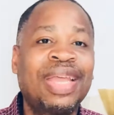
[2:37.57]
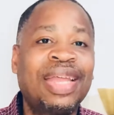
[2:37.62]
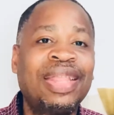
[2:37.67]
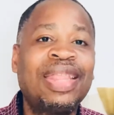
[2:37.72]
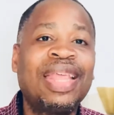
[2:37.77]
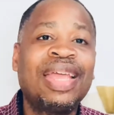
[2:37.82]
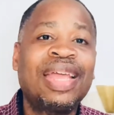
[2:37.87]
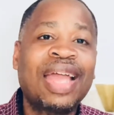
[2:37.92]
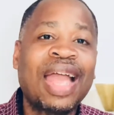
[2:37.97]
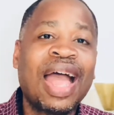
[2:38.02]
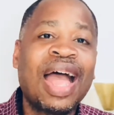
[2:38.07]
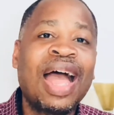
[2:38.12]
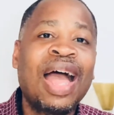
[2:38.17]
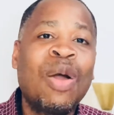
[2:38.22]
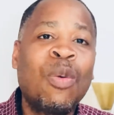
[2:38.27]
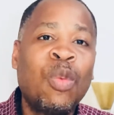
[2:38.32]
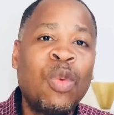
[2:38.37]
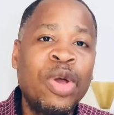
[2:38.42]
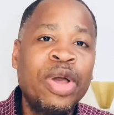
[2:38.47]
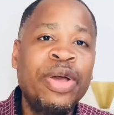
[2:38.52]
then
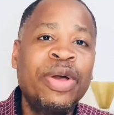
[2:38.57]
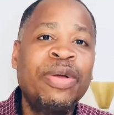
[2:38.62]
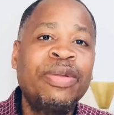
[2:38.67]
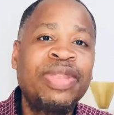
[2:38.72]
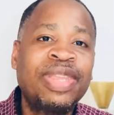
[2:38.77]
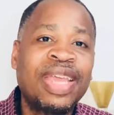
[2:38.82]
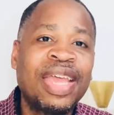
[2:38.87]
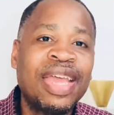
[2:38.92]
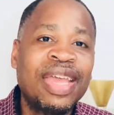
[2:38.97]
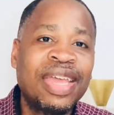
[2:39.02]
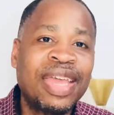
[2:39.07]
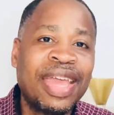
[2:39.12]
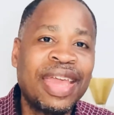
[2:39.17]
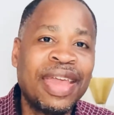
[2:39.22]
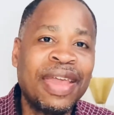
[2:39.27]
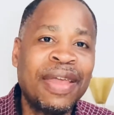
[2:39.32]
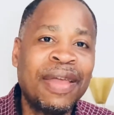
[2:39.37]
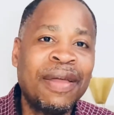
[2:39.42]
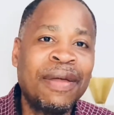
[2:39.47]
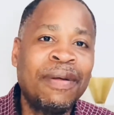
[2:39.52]
God will take
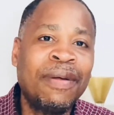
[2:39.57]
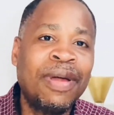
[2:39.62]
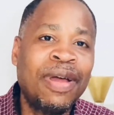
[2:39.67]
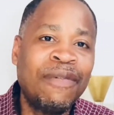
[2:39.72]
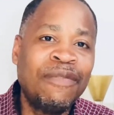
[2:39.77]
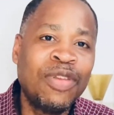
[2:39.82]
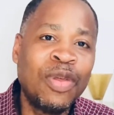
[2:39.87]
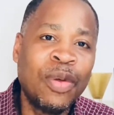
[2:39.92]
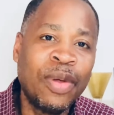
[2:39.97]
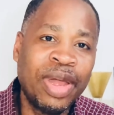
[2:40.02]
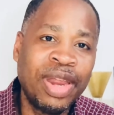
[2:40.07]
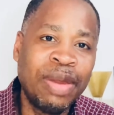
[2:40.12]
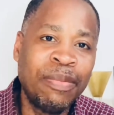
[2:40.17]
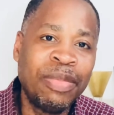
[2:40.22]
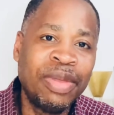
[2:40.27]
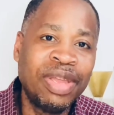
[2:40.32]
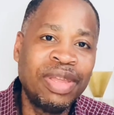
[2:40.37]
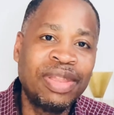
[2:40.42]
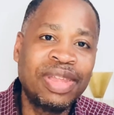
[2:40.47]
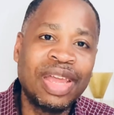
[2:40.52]
care of your
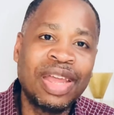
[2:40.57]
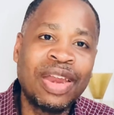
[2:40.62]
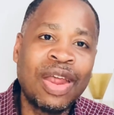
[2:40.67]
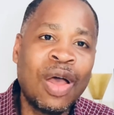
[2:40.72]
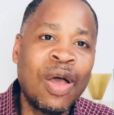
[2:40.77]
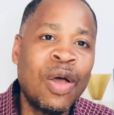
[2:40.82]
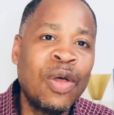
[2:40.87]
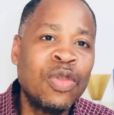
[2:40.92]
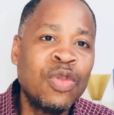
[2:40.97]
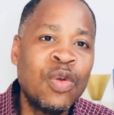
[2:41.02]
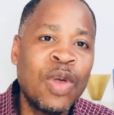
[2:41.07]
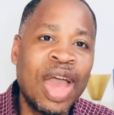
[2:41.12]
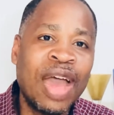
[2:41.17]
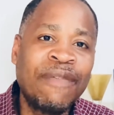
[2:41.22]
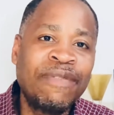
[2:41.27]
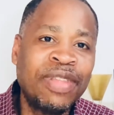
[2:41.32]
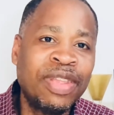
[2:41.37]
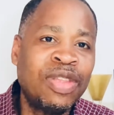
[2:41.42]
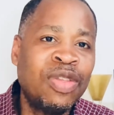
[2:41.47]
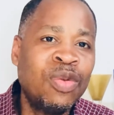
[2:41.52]
enemies. And all you
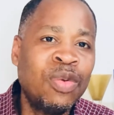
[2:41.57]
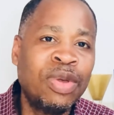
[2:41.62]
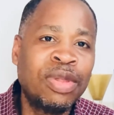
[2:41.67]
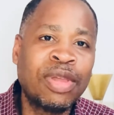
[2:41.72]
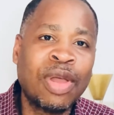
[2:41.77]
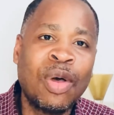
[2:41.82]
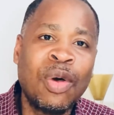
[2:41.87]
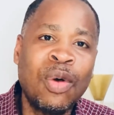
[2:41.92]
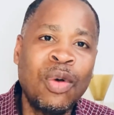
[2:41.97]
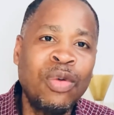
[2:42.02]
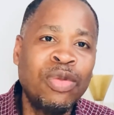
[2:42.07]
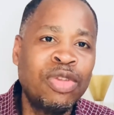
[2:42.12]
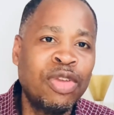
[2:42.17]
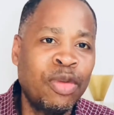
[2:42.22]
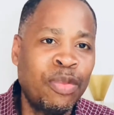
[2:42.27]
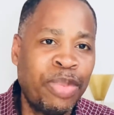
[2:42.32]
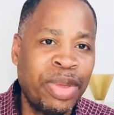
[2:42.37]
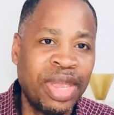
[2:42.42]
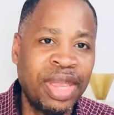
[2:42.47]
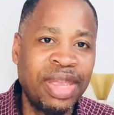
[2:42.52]
have to do is hold your
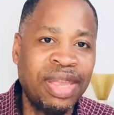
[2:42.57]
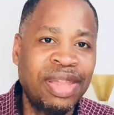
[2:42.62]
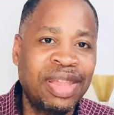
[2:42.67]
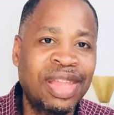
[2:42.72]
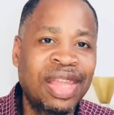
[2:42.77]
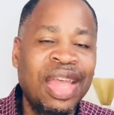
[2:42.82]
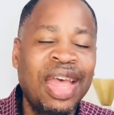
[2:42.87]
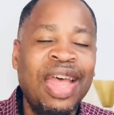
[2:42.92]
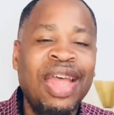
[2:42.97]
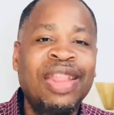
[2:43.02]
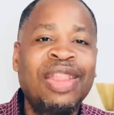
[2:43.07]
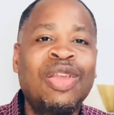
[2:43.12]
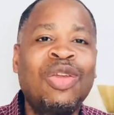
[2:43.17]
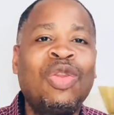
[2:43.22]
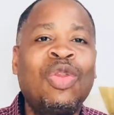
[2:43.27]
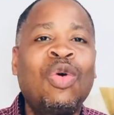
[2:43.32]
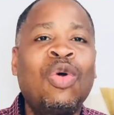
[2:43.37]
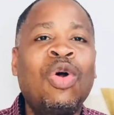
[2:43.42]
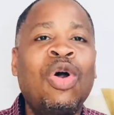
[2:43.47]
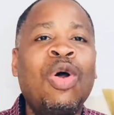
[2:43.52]
peace. The
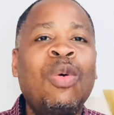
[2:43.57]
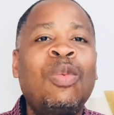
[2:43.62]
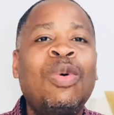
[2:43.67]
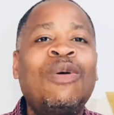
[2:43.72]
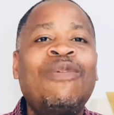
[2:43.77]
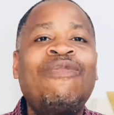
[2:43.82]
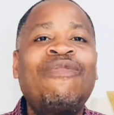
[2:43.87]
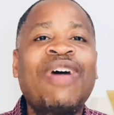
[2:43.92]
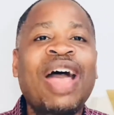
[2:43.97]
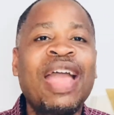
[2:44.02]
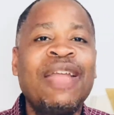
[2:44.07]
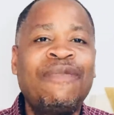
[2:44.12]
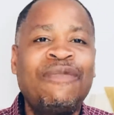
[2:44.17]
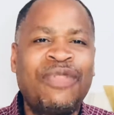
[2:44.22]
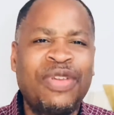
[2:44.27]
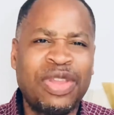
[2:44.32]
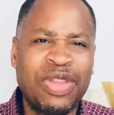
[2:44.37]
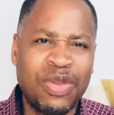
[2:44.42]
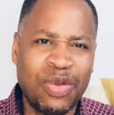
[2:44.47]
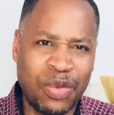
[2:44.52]
Lord will fight
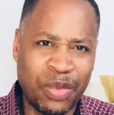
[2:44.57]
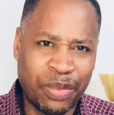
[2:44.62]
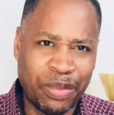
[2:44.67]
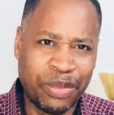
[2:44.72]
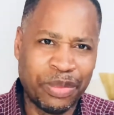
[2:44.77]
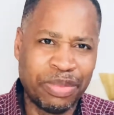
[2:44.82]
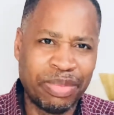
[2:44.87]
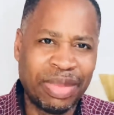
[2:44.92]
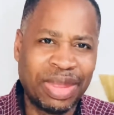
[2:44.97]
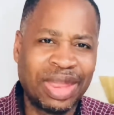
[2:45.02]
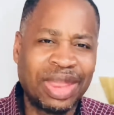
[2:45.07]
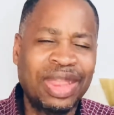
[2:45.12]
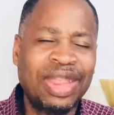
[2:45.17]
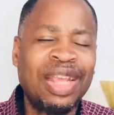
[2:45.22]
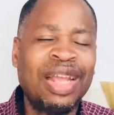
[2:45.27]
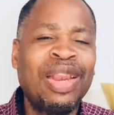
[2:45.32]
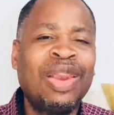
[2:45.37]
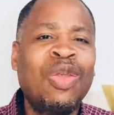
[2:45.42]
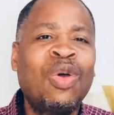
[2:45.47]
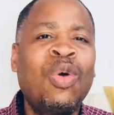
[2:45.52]
for you.
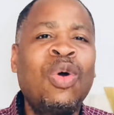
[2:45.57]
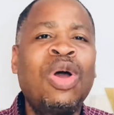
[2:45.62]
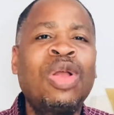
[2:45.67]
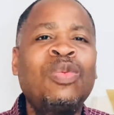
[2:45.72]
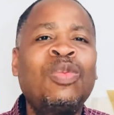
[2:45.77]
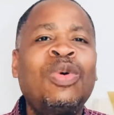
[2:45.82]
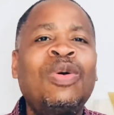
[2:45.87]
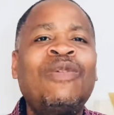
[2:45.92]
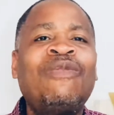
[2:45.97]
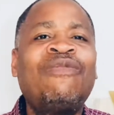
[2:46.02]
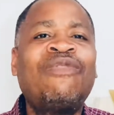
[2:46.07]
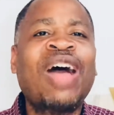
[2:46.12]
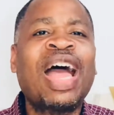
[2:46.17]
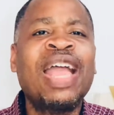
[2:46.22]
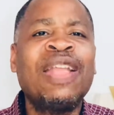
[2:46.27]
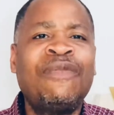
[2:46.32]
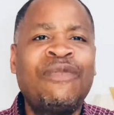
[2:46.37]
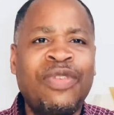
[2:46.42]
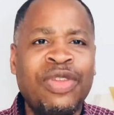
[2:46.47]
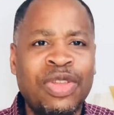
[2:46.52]
The Lord will
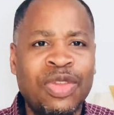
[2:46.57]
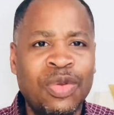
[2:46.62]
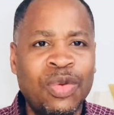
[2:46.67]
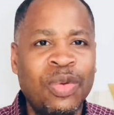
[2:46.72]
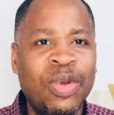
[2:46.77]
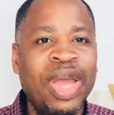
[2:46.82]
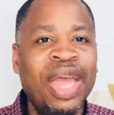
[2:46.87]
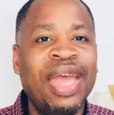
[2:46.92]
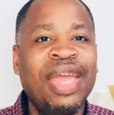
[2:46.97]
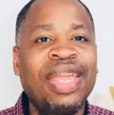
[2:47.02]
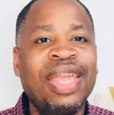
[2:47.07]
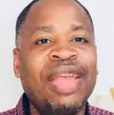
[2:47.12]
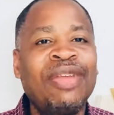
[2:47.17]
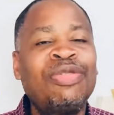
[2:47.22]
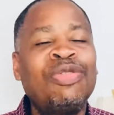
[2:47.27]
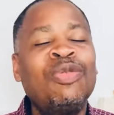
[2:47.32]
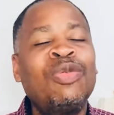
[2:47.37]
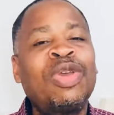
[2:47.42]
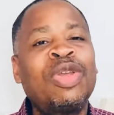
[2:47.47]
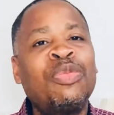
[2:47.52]
fight for you. Yes,
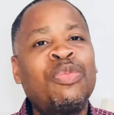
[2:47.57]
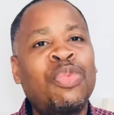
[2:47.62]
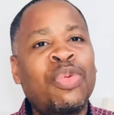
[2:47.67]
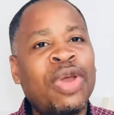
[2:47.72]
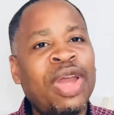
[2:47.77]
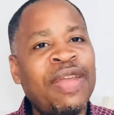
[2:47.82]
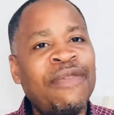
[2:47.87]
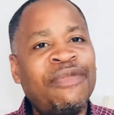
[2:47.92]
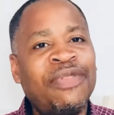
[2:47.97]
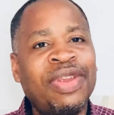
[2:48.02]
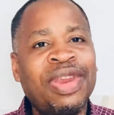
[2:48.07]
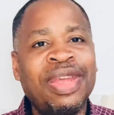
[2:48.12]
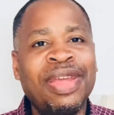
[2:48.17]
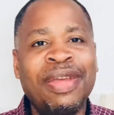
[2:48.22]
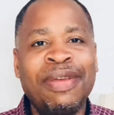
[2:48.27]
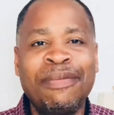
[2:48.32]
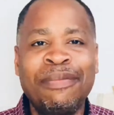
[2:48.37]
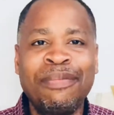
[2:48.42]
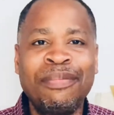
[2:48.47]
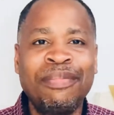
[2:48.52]
you can pray for
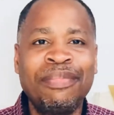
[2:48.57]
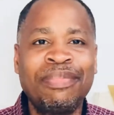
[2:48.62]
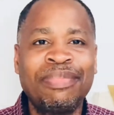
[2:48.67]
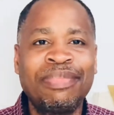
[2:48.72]
them,